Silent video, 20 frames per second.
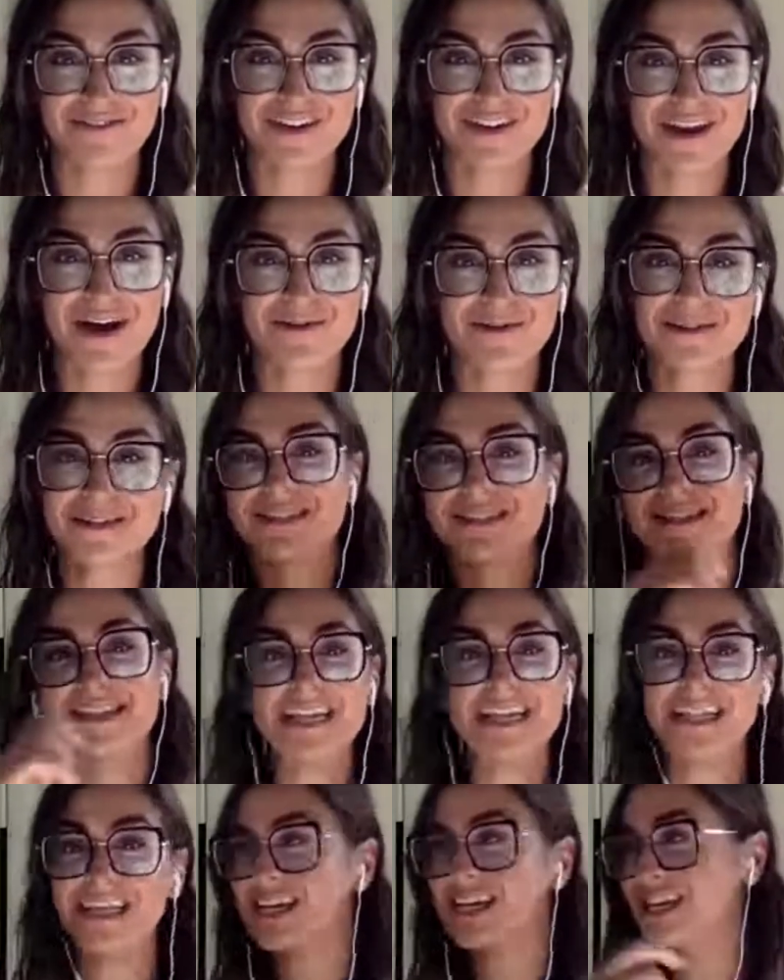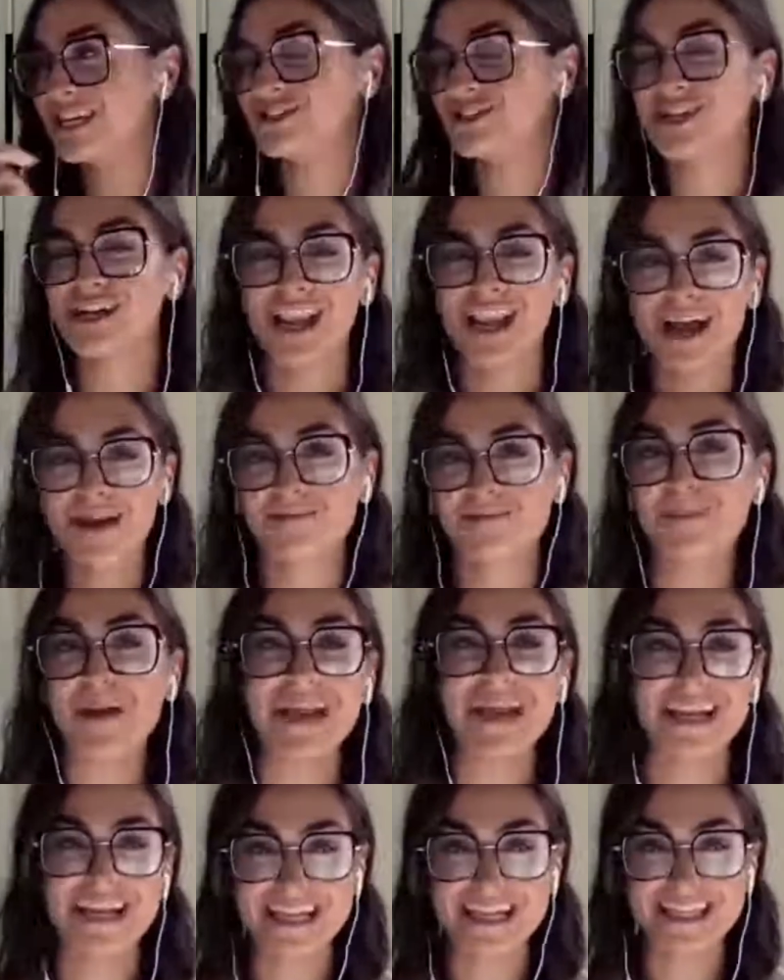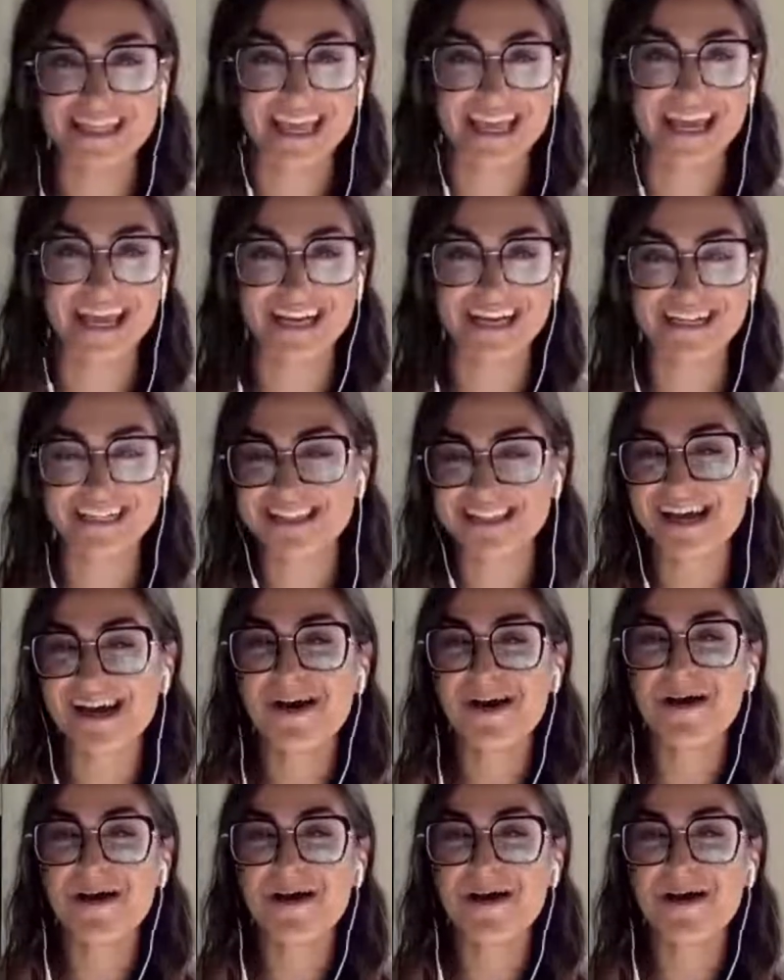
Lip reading: I was in the kitchen, like baking things.